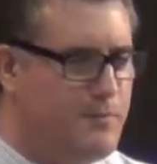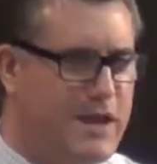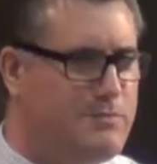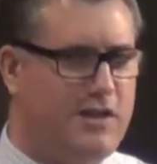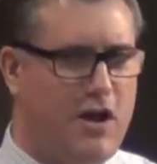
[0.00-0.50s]

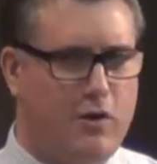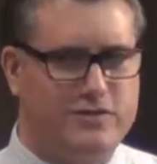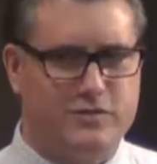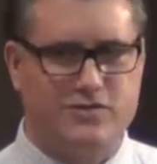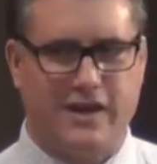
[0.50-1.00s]
People
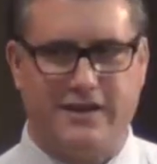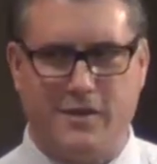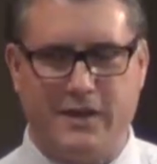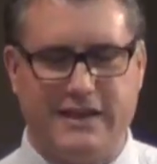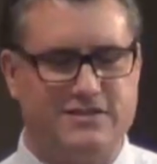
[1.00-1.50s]
always will try to
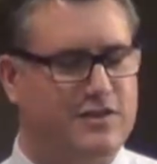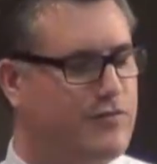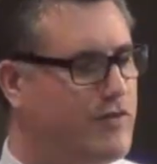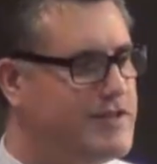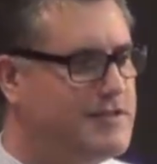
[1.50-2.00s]
come against you
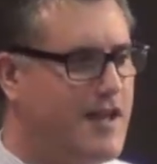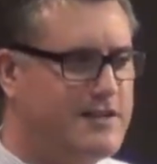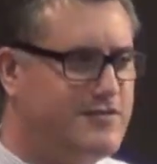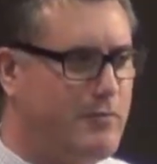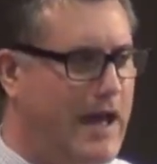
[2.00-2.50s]
for this
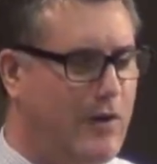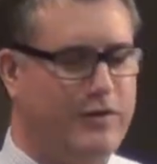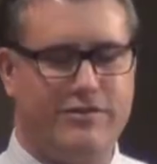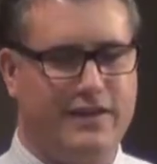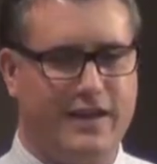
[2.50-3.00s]
loss of
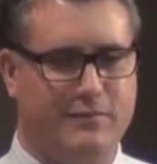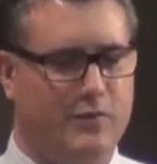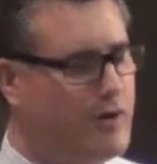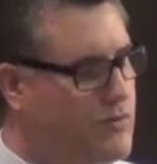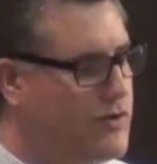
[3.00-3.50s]
power thing,
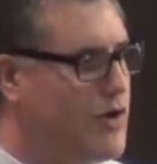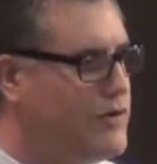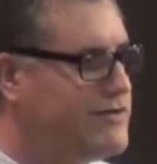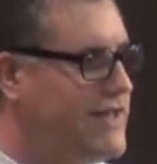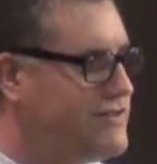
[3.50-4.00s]
but we won't go
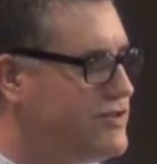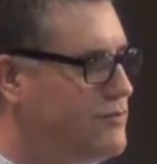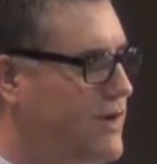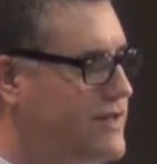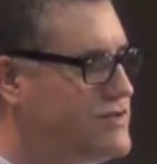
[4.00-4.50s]
into that too
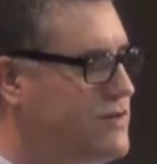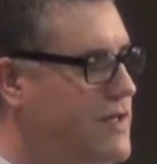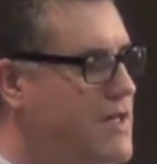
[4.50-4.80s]
much.